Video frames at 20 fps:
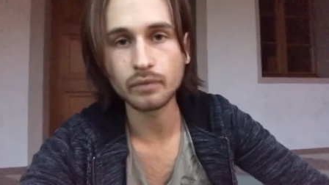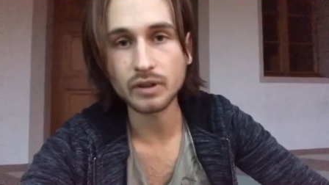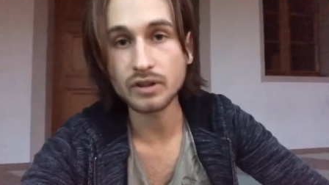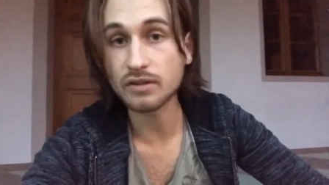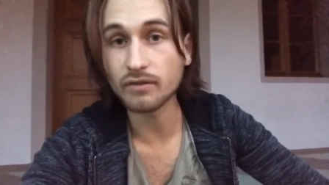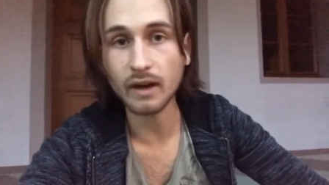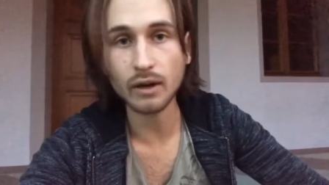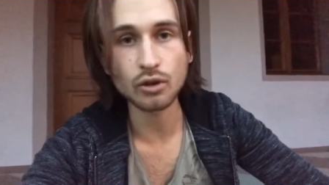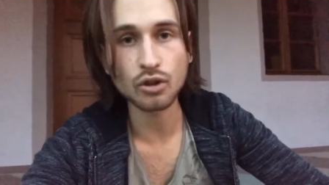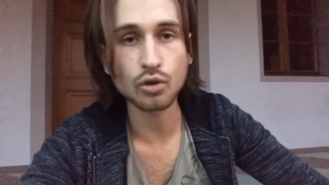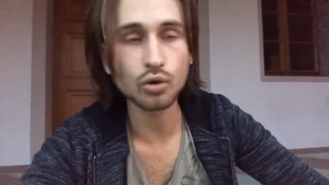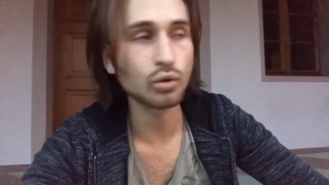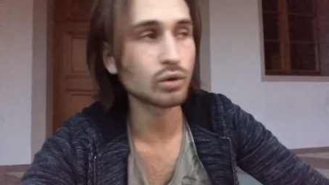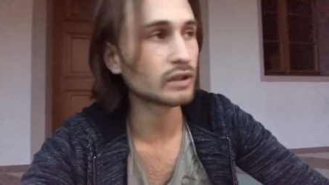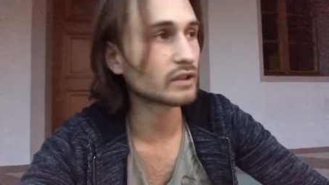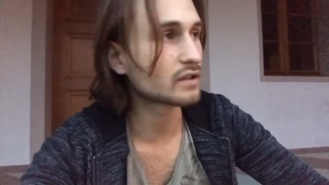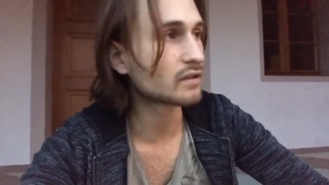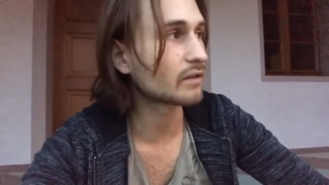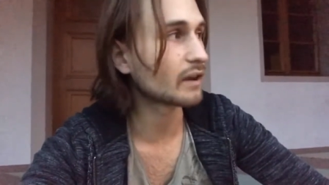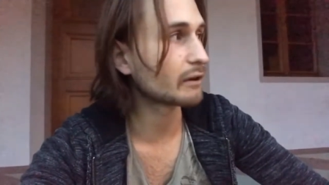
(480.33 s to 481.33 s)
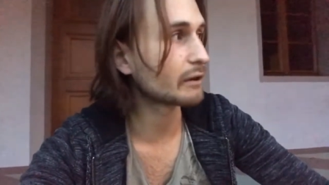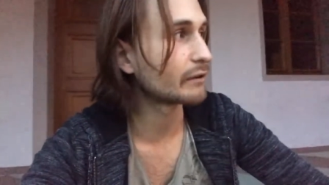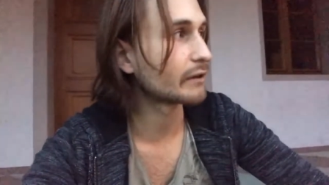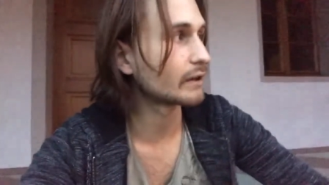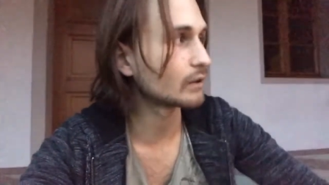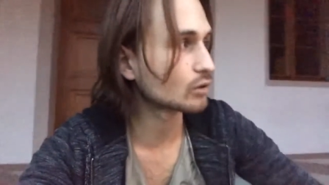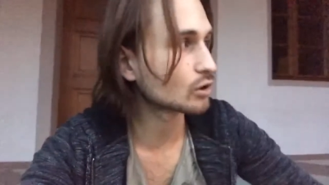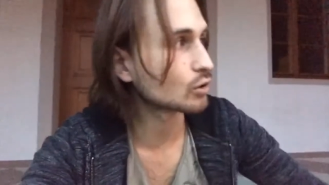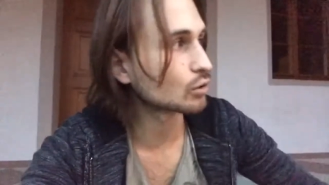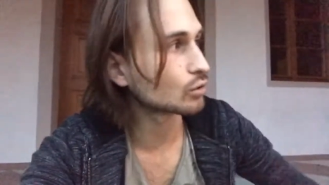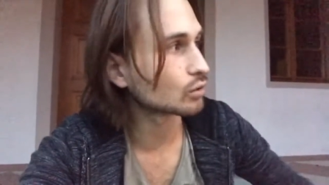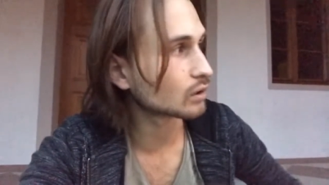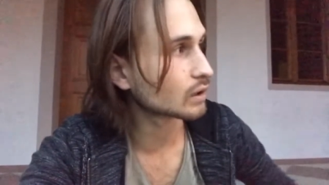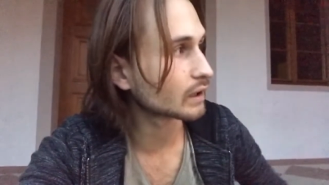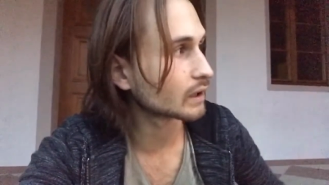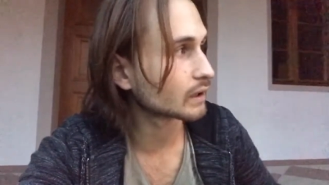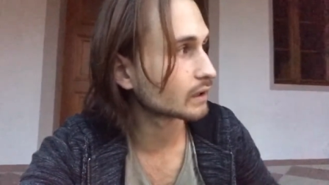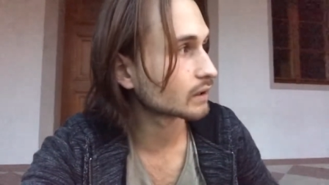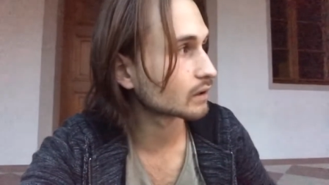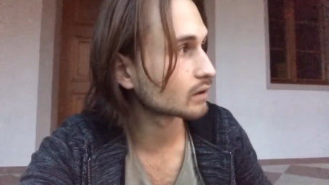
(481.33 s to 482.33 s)
it's very cool. It's very very cool.
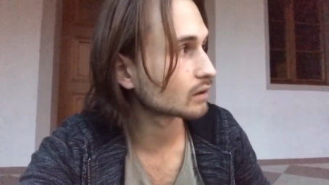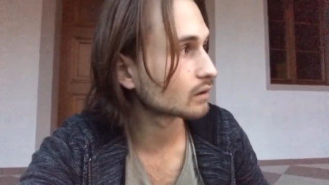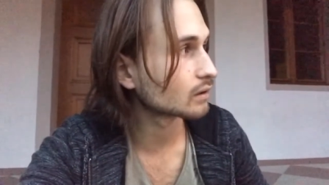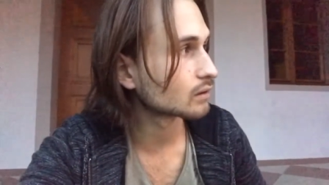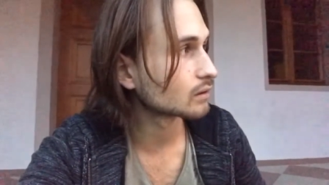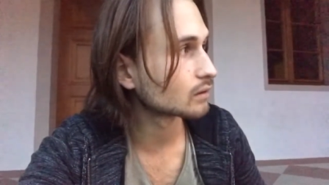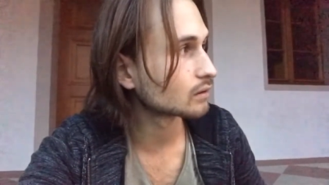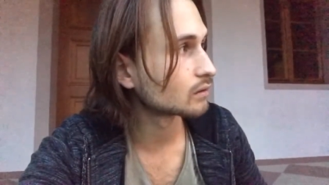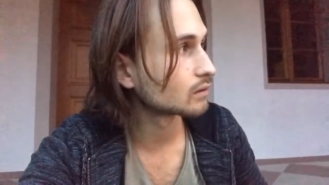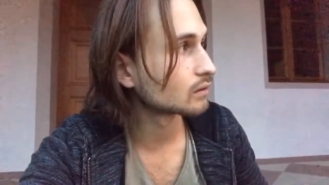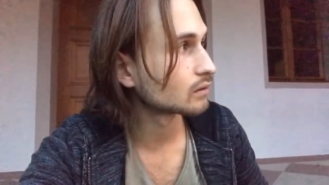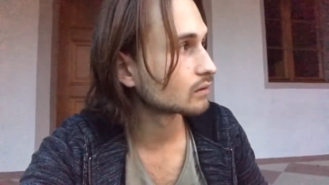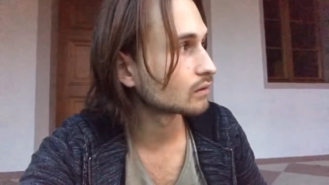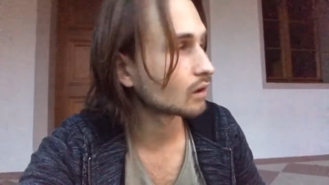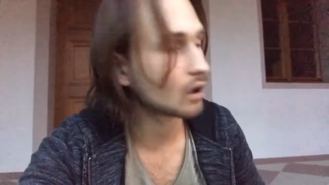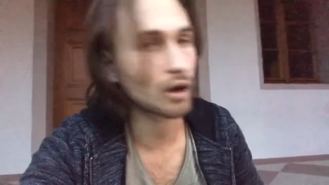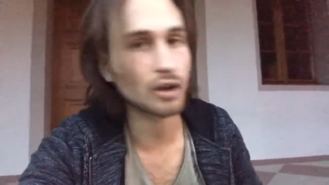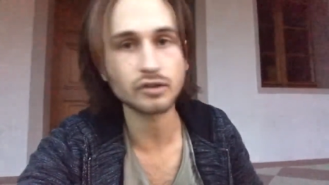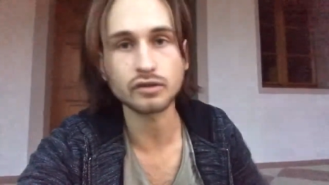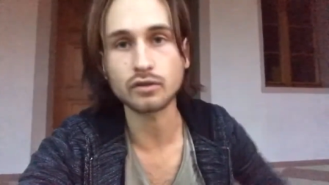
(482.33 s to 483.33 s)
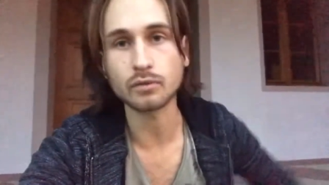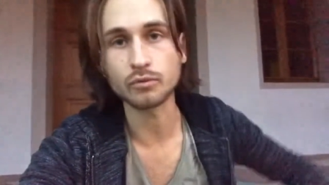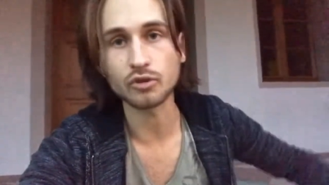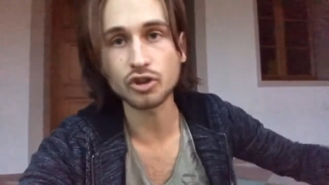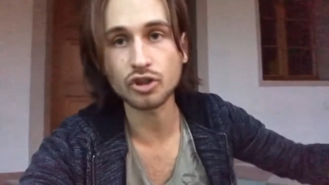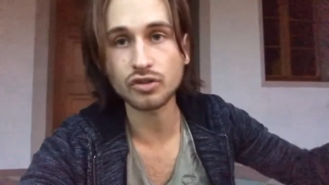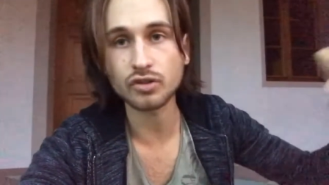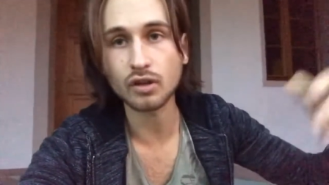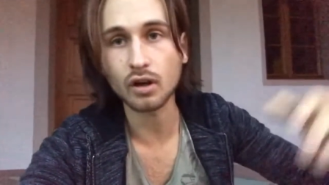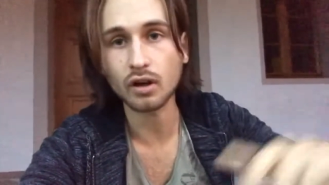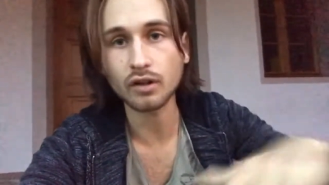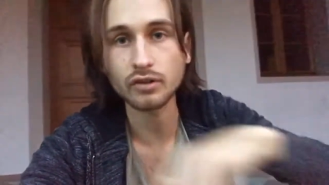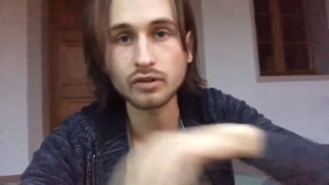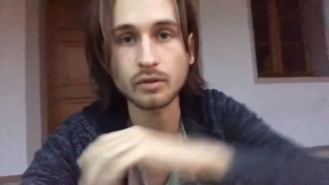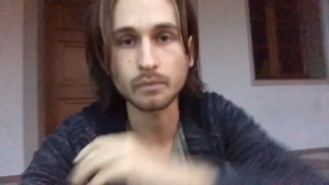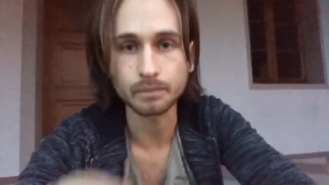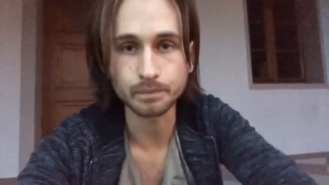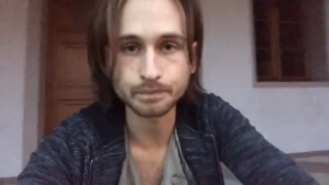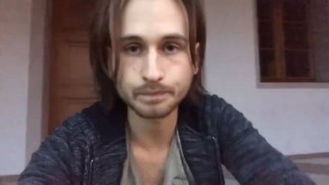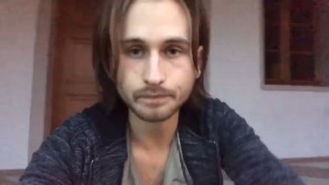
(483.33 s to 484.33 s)
Awesome, just
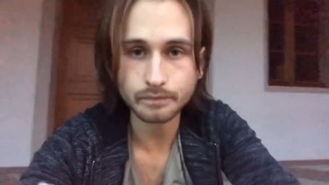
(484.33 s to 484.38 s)
awesome.